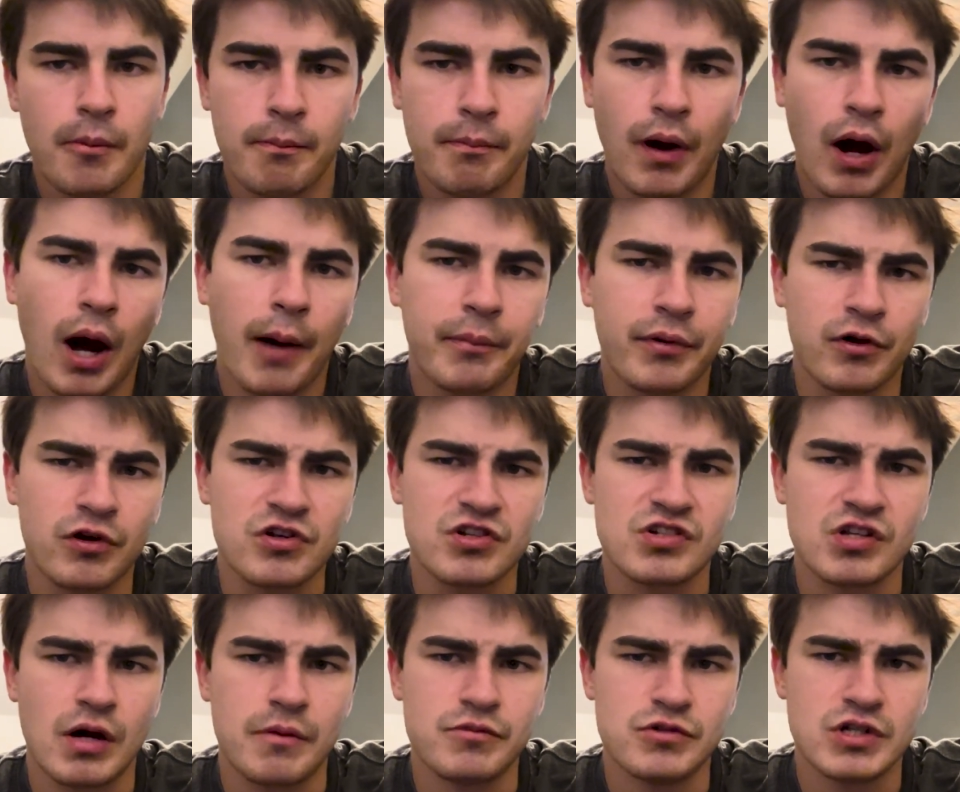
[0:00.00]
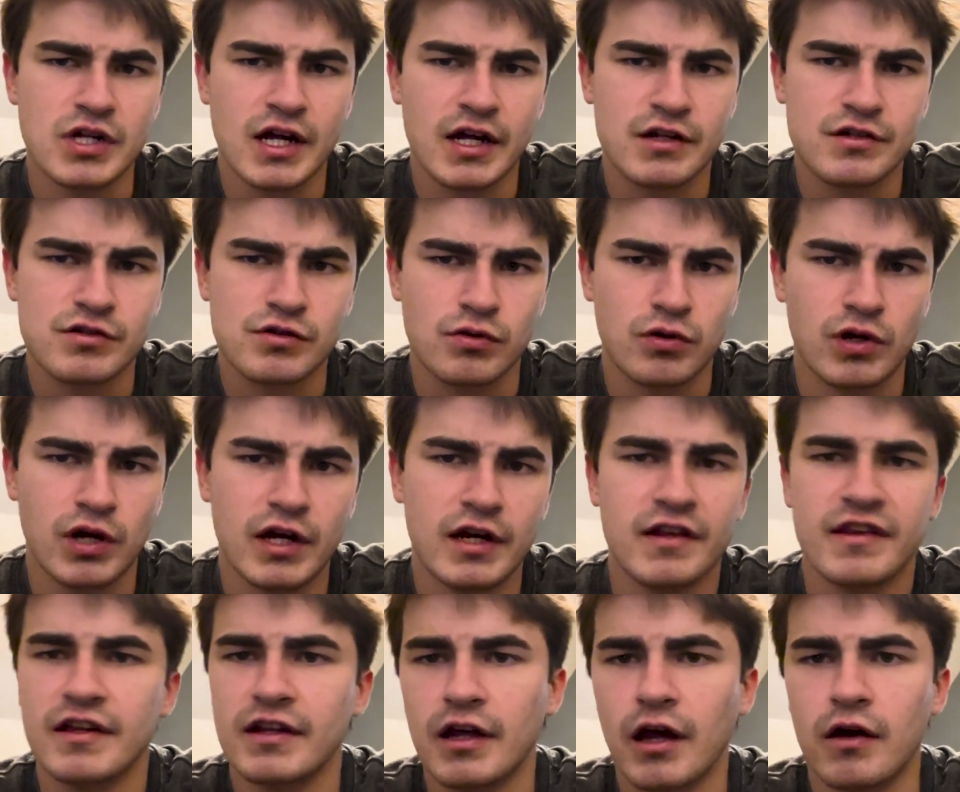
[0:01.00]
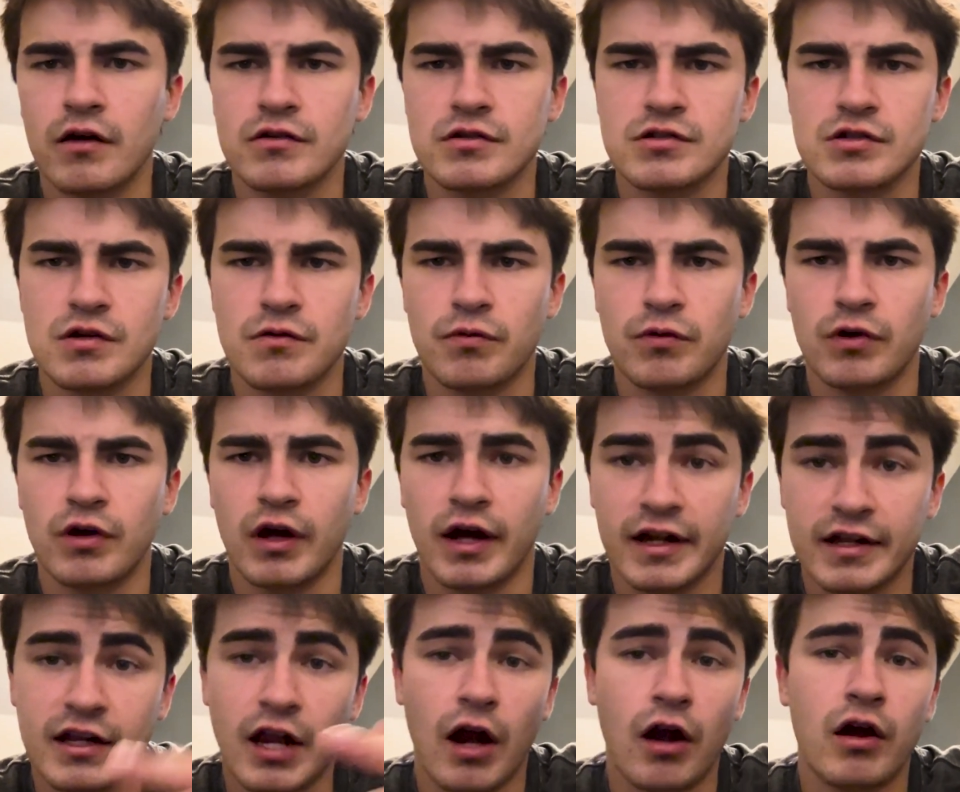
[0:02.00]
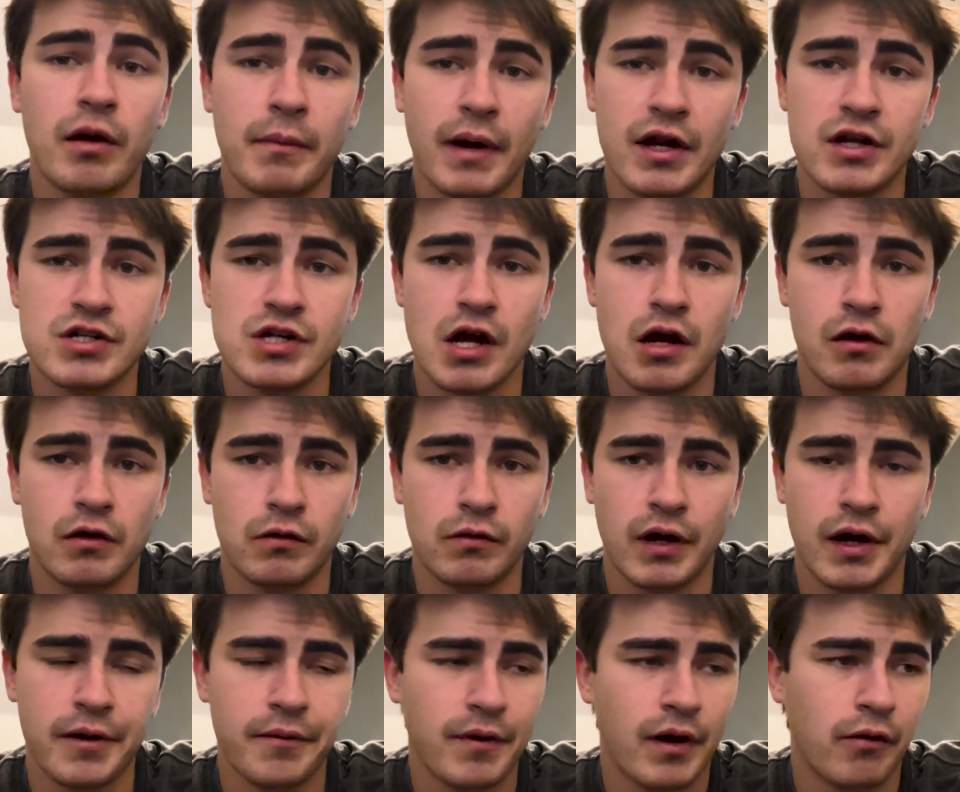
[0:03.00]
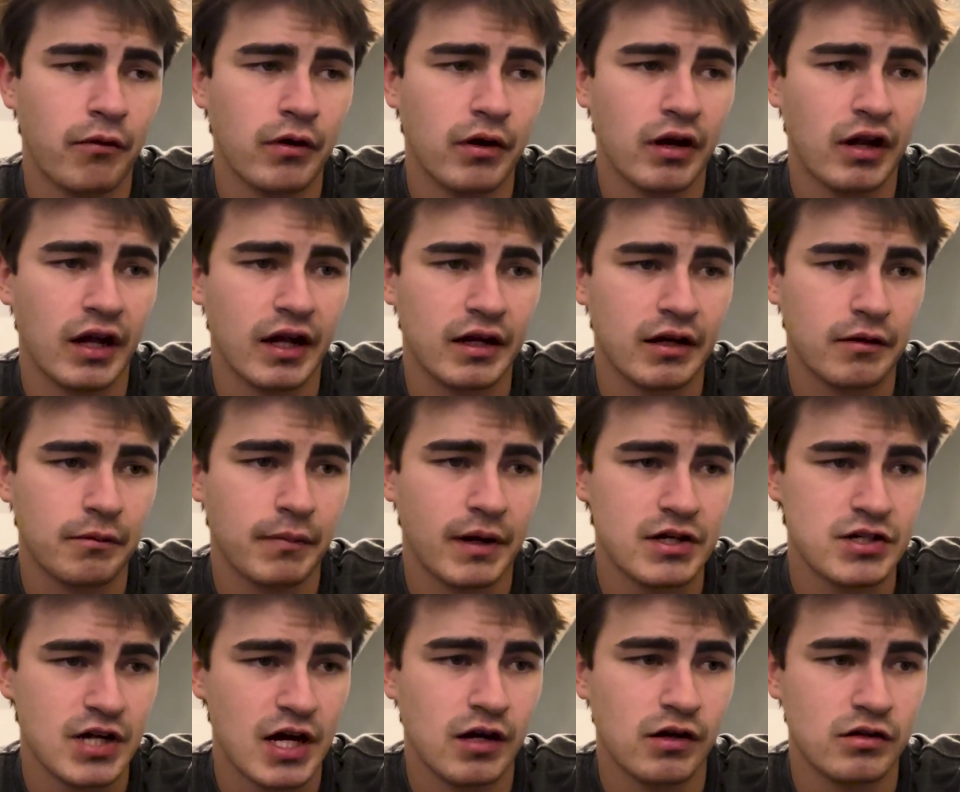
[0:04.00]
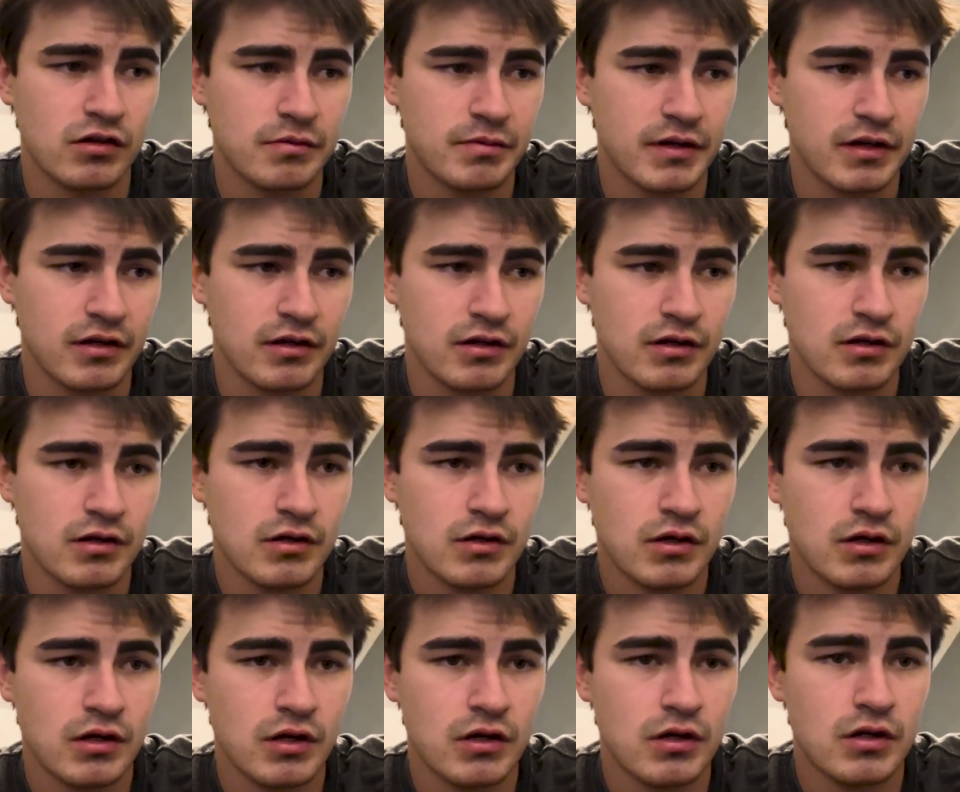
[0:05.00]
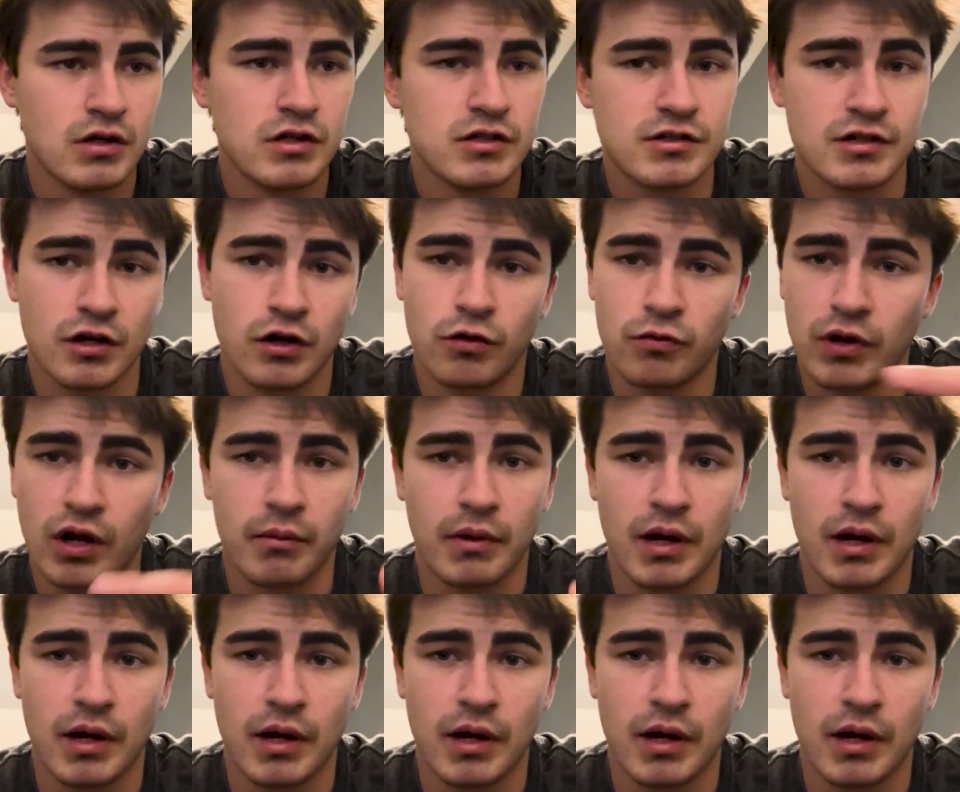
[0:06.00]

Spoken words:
popular subjects or anything else to really like carry my channel, right? I want like my channel to be centered around